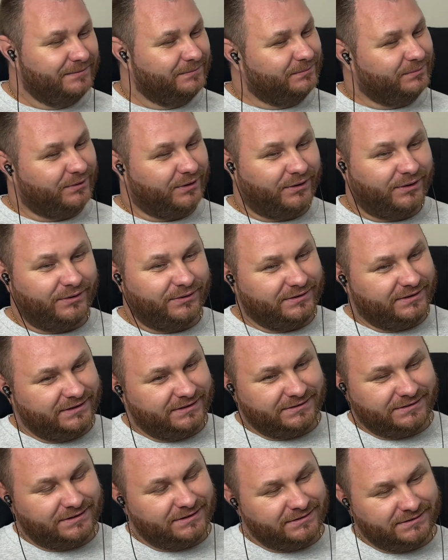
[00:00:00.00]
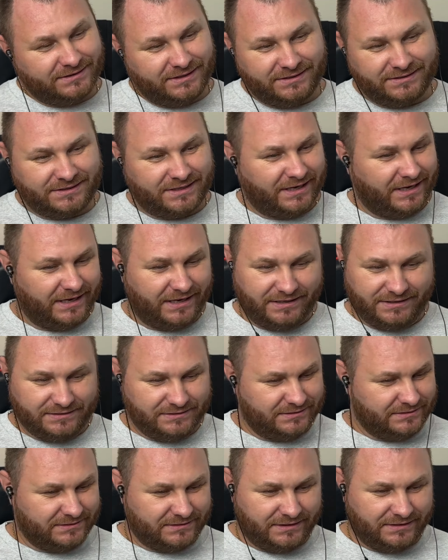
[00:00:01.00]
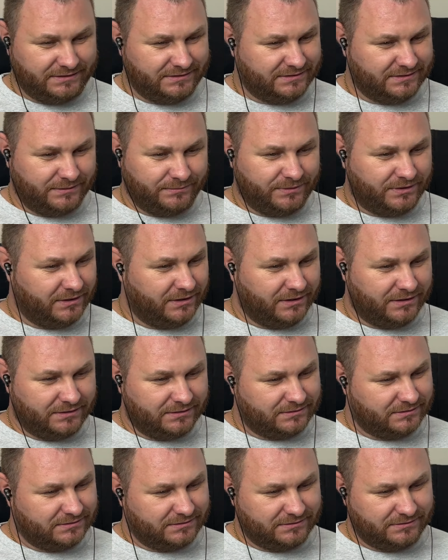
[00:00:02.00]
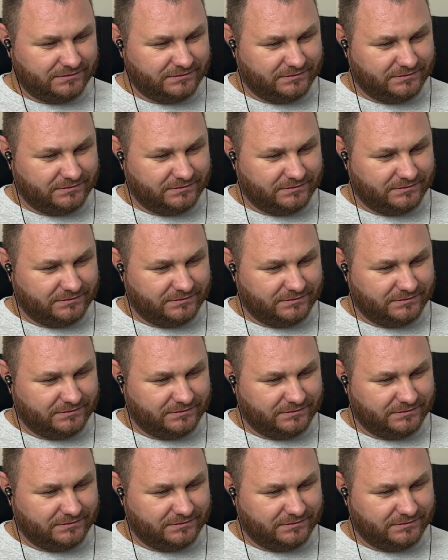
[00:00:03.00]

bro, th- th- this guy is is something else.